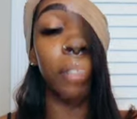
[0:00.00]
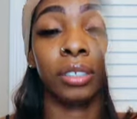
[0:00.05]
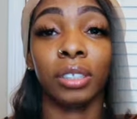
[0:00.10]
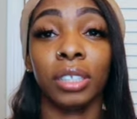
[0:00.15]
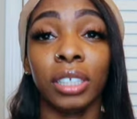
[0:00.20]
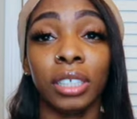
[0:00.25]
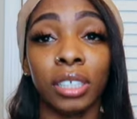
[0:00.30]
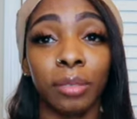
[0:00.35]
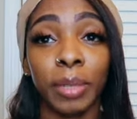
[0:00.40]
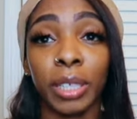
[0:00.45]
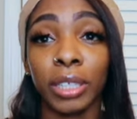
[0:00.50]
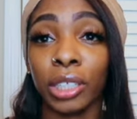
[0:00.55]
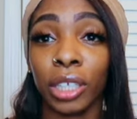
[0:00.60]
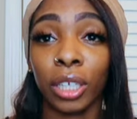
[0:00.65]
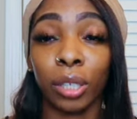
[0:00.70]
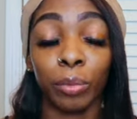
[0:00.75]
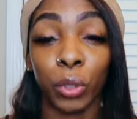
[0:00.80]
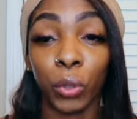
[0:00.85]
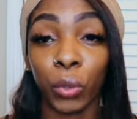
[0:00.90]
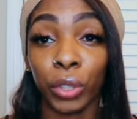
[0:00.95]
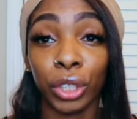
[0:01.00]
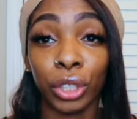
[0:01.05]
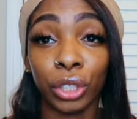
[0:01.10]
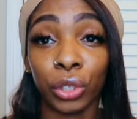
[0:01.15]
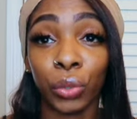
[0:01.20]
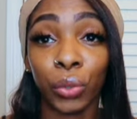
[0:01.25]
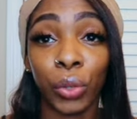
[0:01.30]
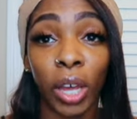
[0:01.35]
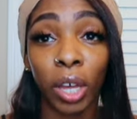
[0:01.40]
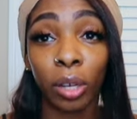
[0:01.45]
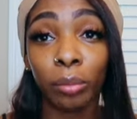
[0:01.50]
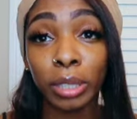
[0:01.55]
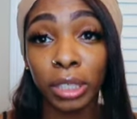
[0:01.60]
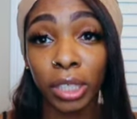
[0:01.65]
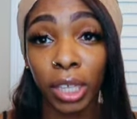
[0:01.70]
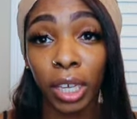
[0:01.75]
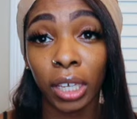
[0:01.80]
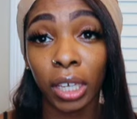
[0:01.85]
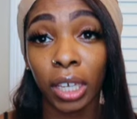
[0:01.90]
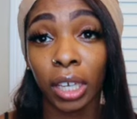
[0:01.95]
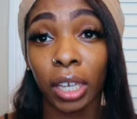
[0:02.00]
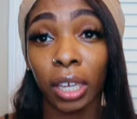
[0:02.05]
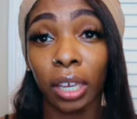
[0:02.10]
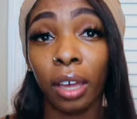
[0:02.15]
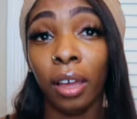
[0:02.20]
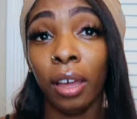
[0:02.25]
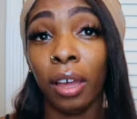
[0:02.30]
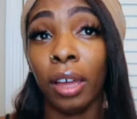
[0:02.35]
This semester that I'm going into, I'll be taking